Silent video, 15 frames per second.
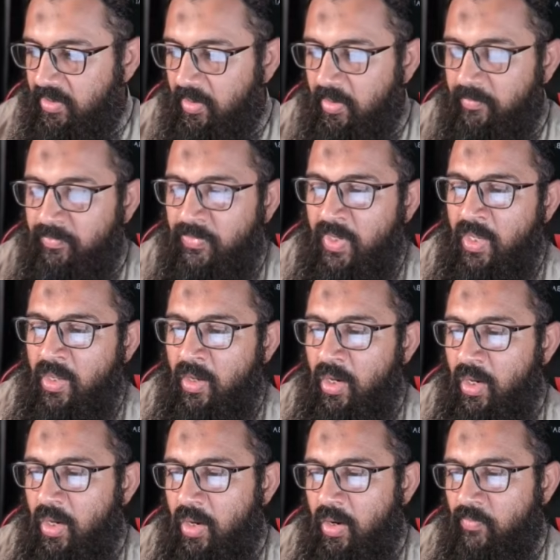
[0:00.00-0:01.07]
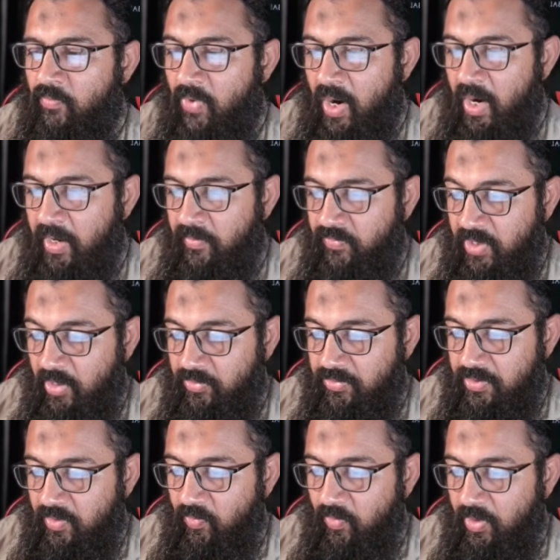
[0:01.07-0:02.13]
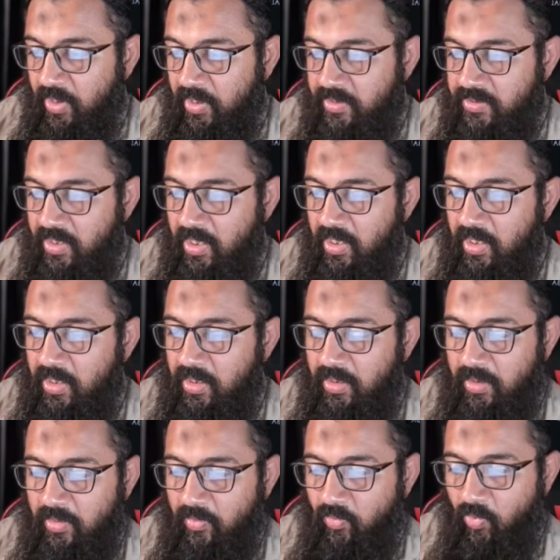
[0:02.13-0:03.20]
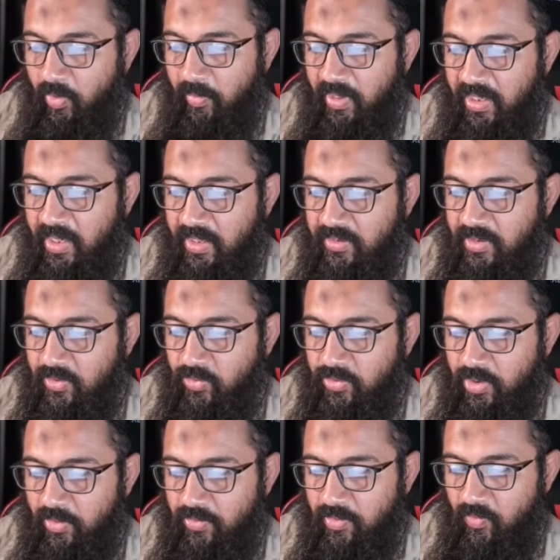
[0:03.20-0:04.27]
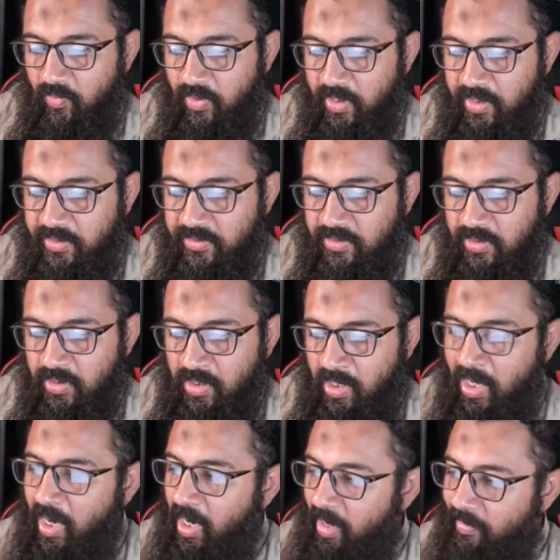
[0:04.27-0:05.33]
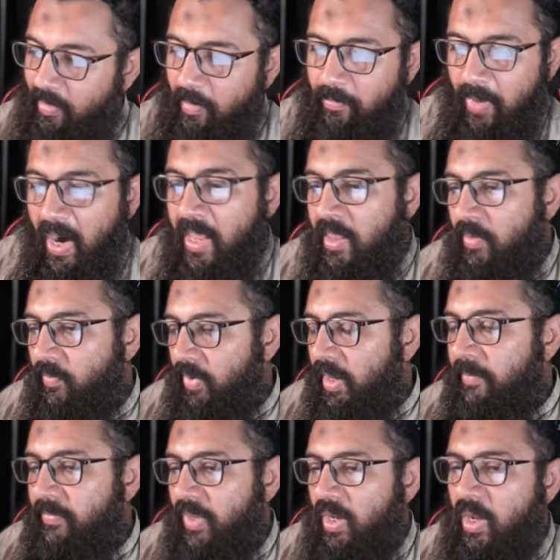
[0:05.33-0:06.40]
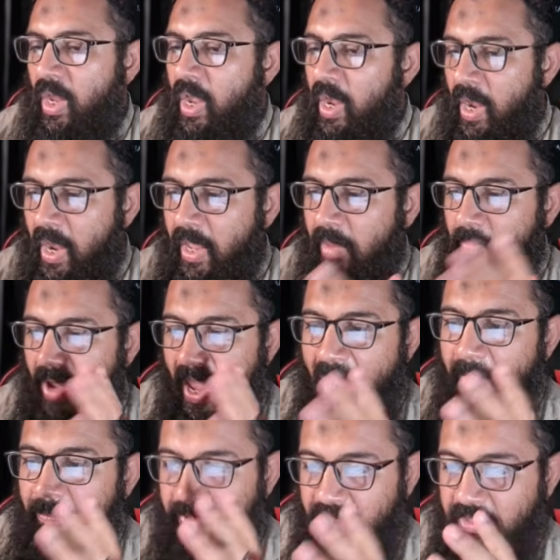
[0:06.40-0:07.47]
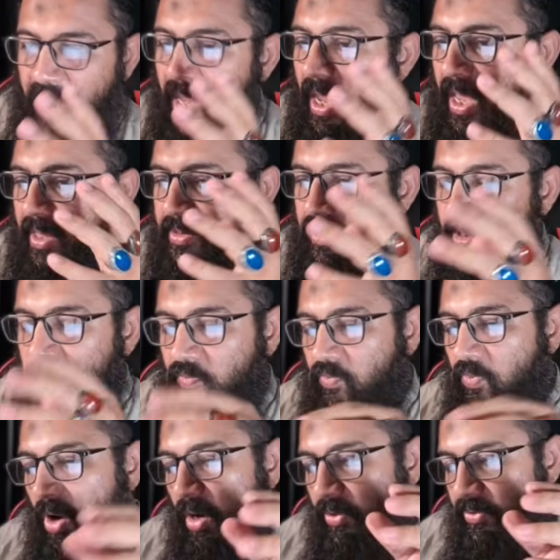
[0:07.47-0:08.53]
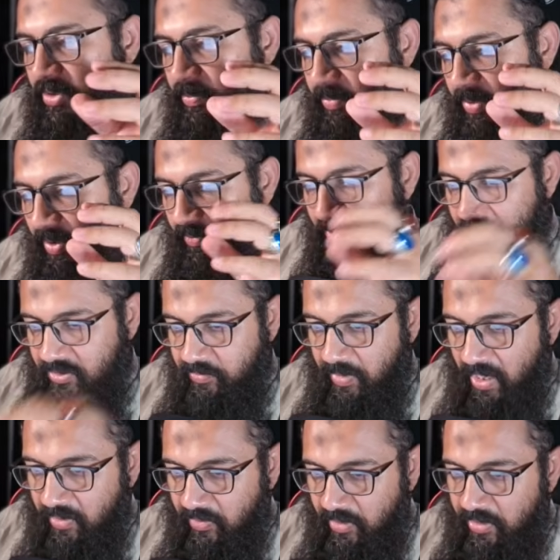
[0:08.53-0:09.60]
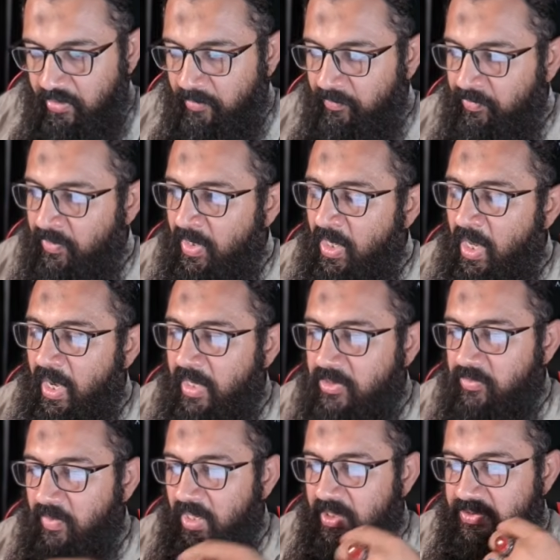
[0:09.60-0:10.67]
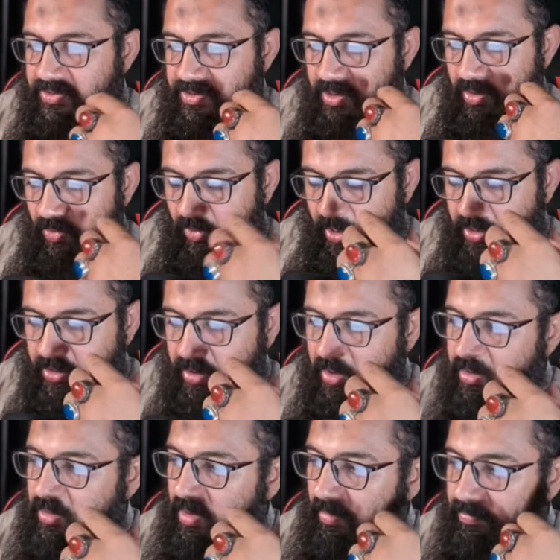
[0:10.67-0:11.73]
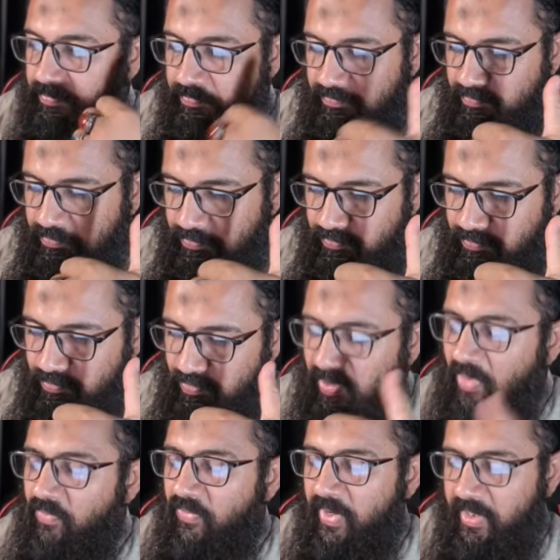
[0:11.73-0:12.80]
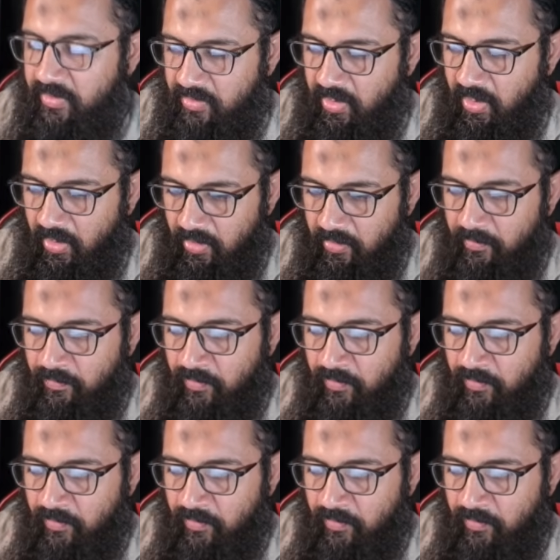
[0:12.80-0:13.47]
the 5,000 words and we will get the 2,000 words. By the way, I am happy that it followed the previous pattern as well as generated the perfect thing.